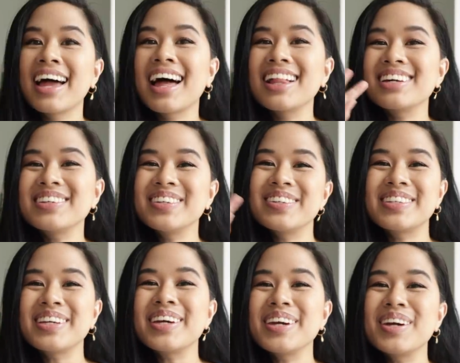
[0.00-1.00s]
Hello
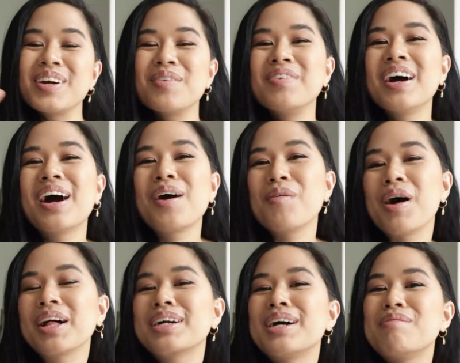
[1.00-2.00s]
YouTube!
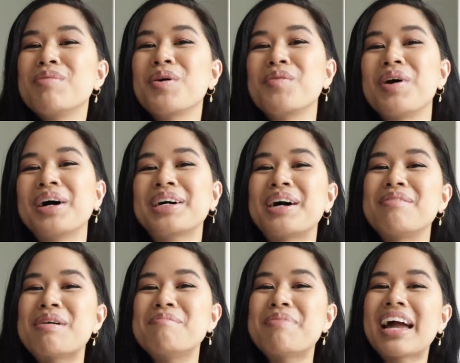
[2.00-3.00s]
Welcome or welcome
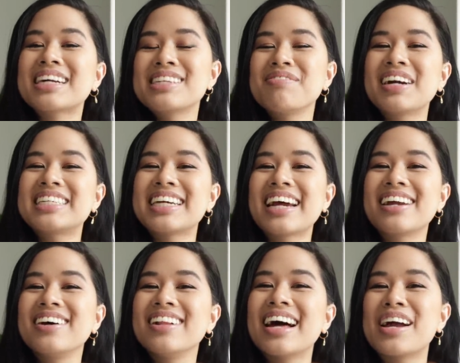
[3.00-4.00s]
back to my
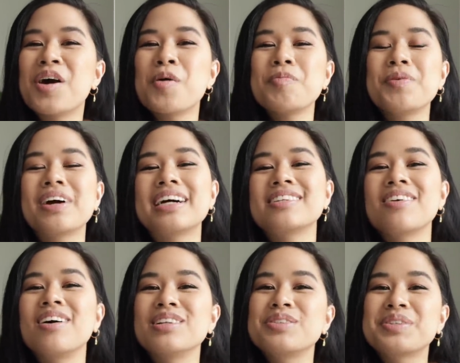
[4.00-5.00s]
channel. I hope you guys are
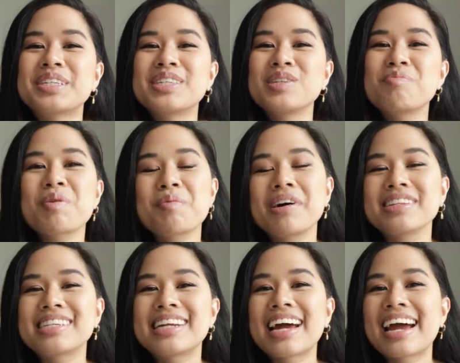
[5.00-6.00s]
all doing super well
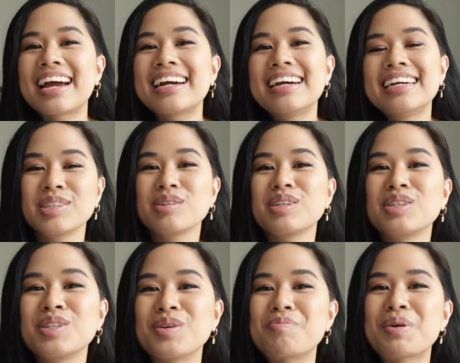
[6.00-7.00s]
today. So it's a
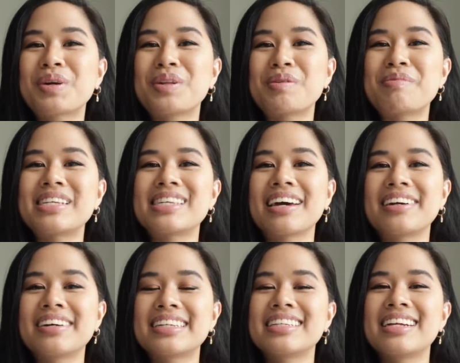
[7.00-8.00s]
super gloomy
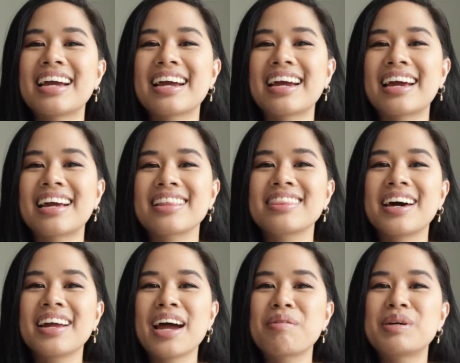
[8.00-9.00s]
Saturday today and I
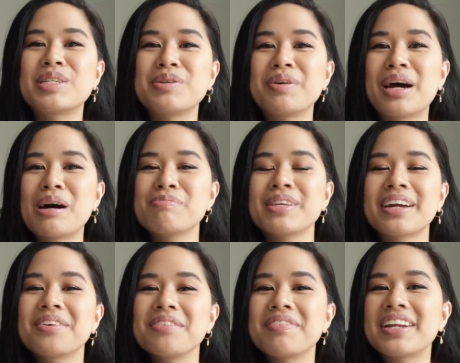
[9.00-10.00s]
thought I would do an
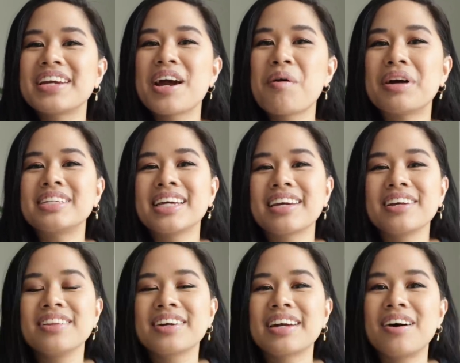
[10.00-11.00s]
upcycle video and take a
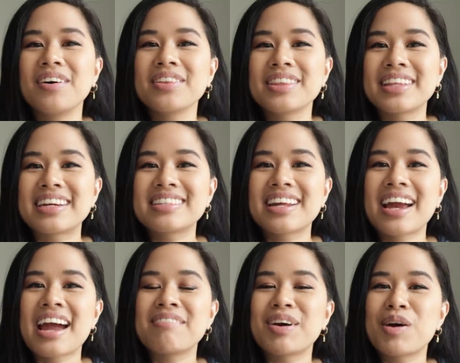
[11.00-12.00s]
look at all the things that I
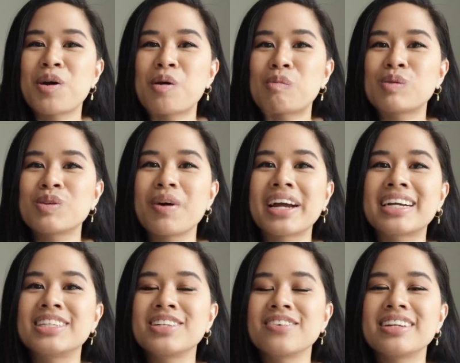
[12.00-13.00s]
have at home so I can
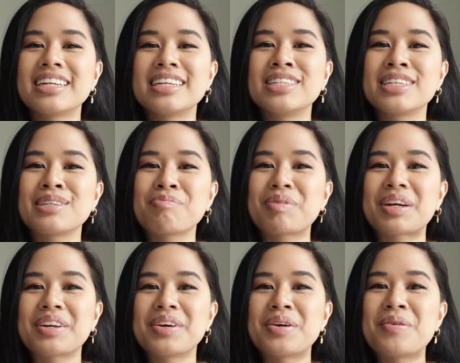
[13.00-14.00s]
turn it into something
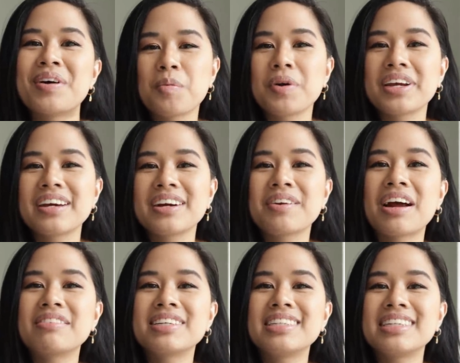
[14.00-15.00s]
new. Working on
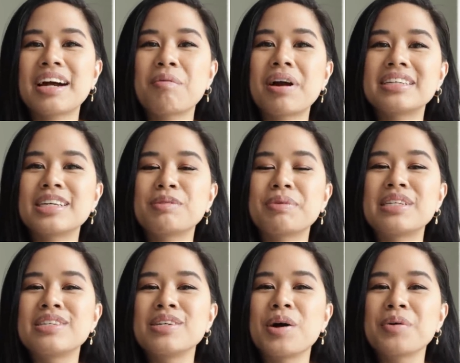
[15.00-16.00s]
crafts and D I Ys has been
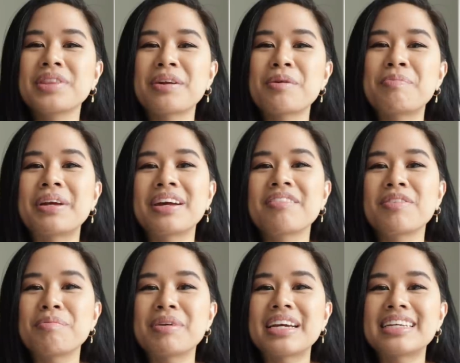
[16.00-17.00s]
so therapeutic for
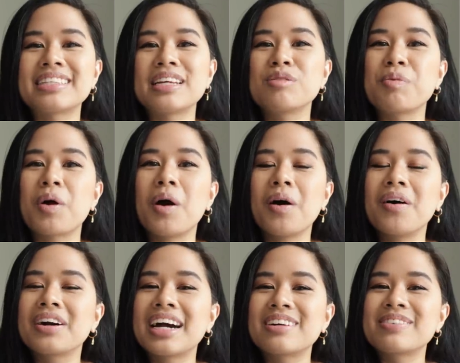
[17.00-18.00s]
me since we're all
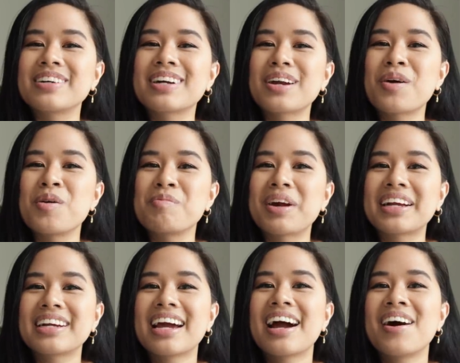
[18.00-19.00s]
kind of stuck at home right
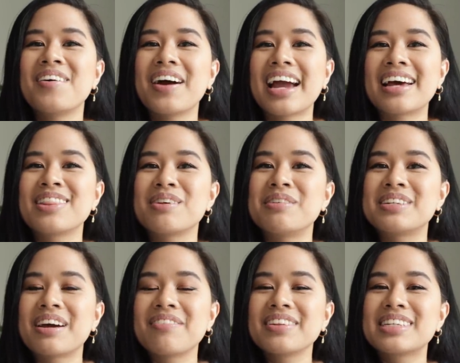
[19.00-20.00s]
now, and there are
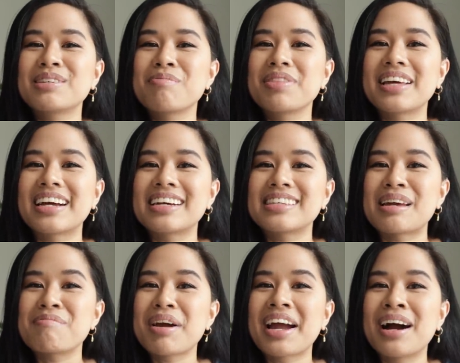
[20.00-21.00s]
definitely some things
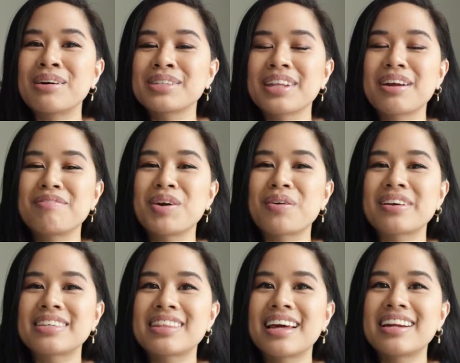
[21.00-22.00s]
in my house that I've
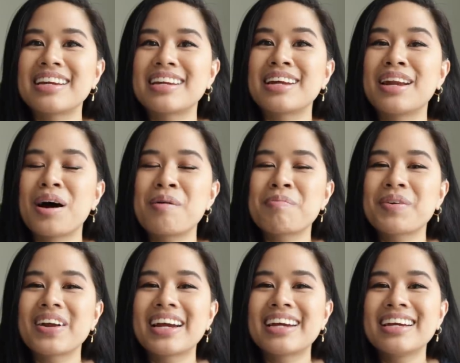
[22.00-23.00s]
noticed that need an
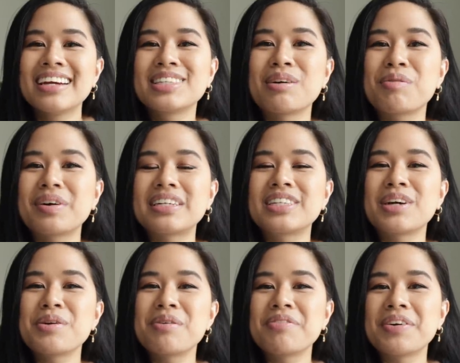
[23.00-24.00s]
upgrade. So I'm going to show
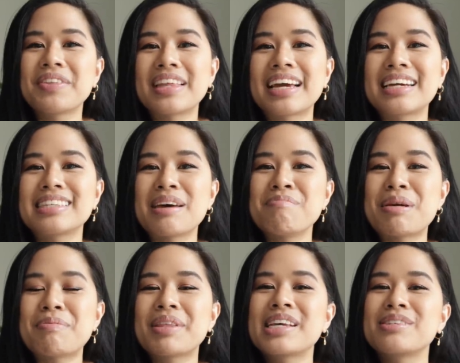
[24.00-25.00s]
you a few things and
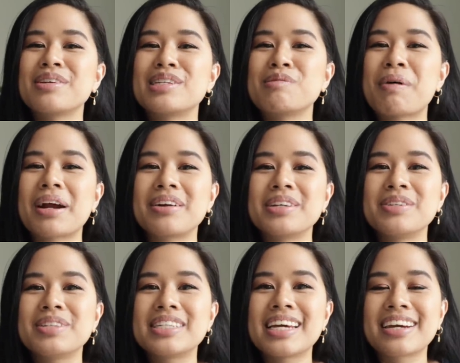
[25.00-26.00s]
maybe this will inspire you
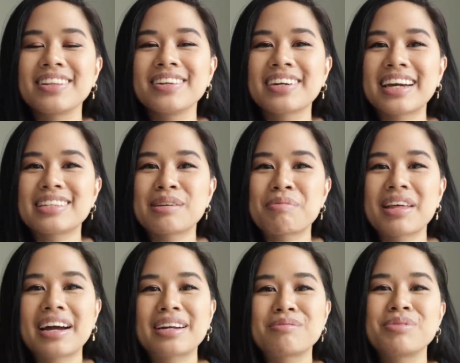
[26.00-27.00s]
to take a look at some of the
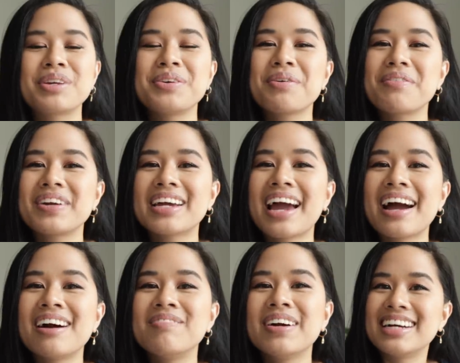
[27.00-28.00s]
items that you already
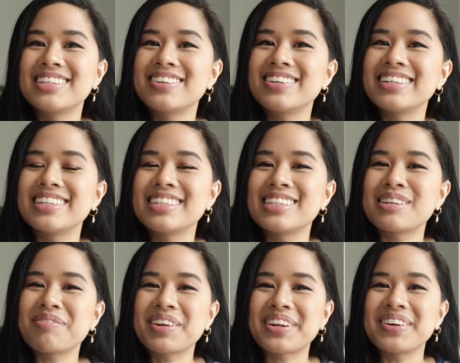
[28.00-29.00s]
have and turn it into
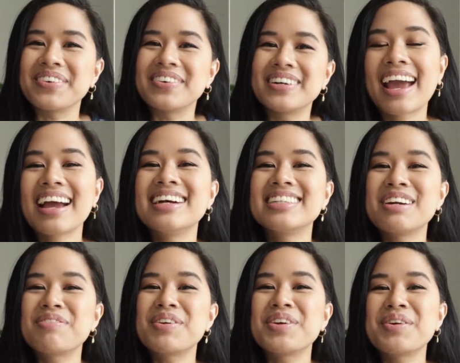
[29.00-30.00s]
something new. And
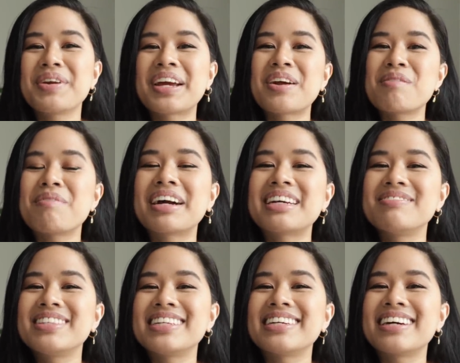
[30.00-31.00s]
if you're new here, my
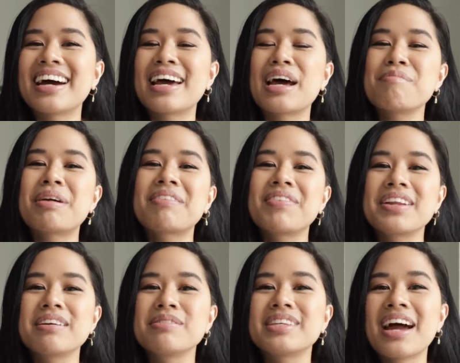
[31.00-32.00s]
name's Tina and I make
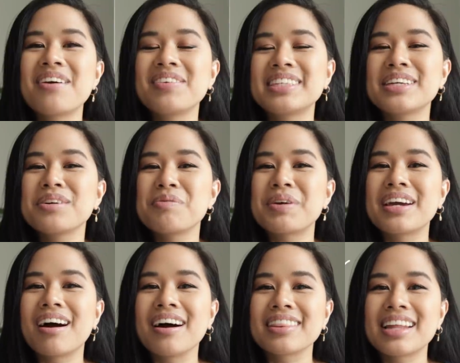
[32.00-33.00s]
videos every single week
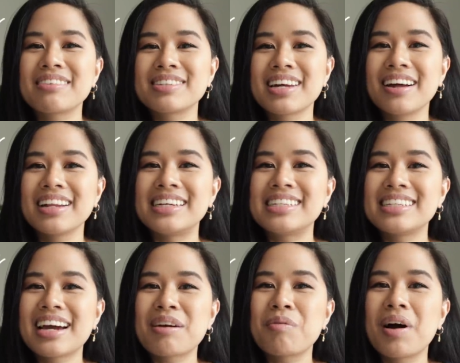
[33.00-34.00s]
on lifestyle and D
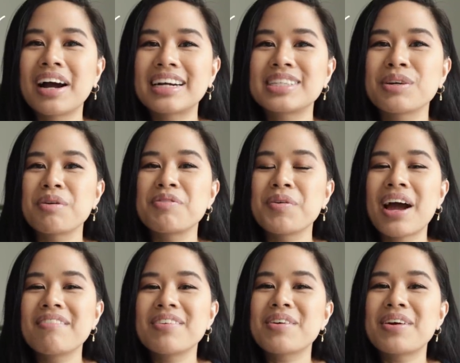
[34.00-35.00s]
I Y, so if you
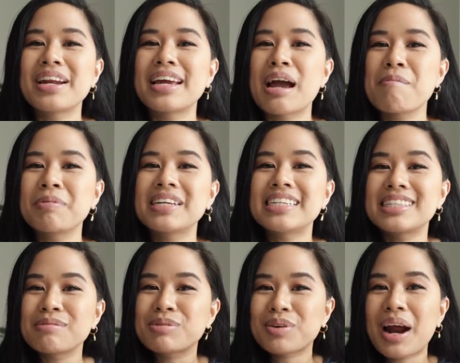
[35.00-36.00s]
haven't already, please
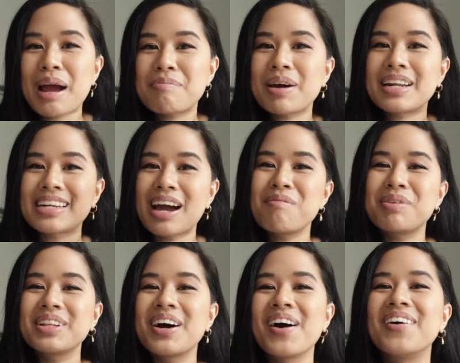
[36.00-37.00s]
subscribe down
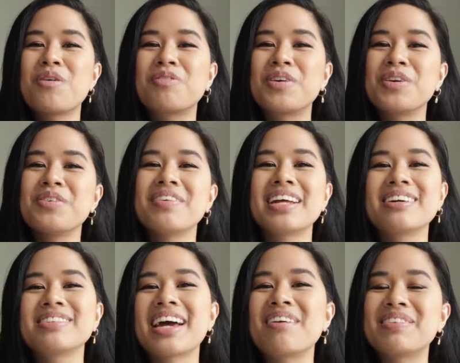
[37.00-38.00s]
below for new
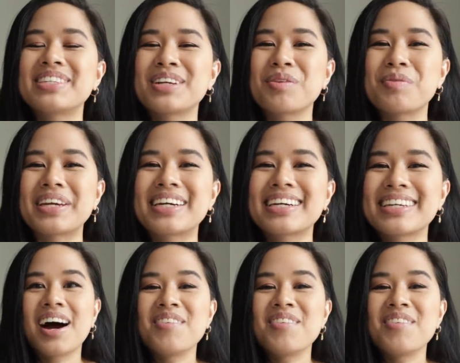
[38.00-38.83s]
videos every single week.